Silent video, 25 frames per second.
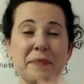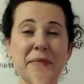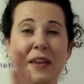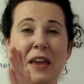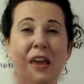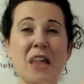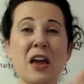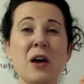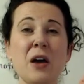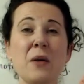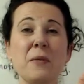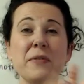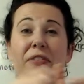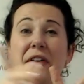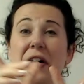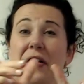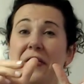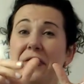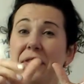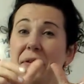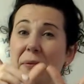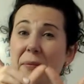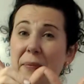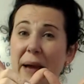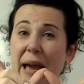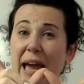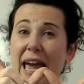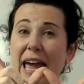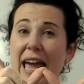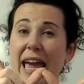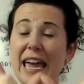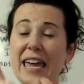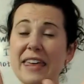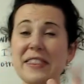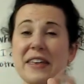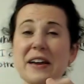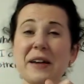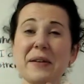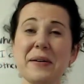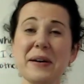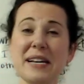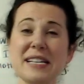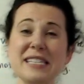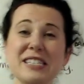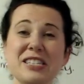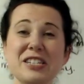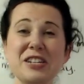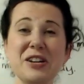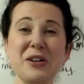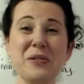Without the way, there is
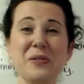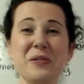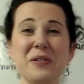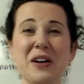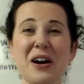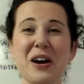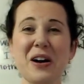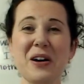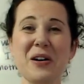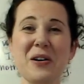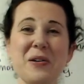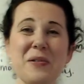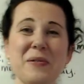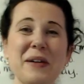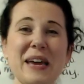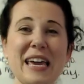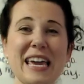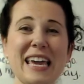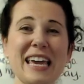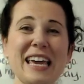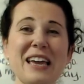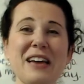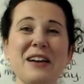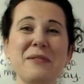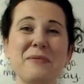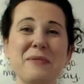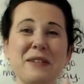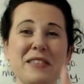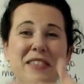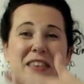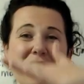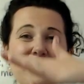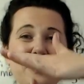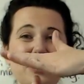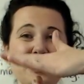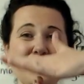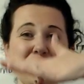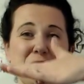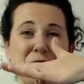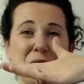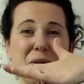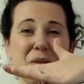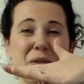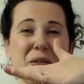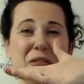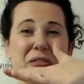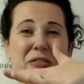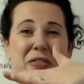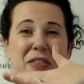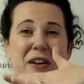no going. Without the truth,
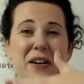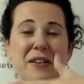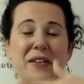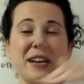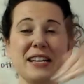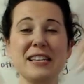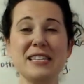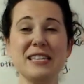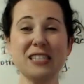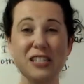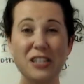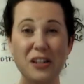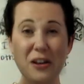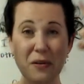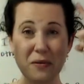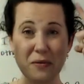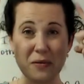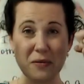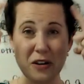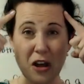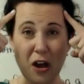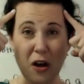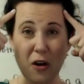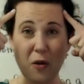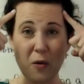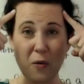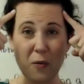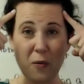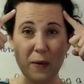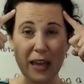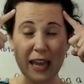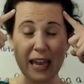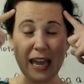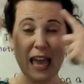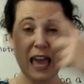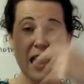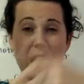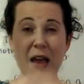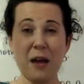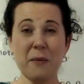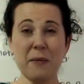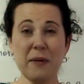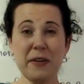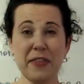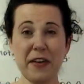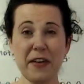there is no knowing. Without the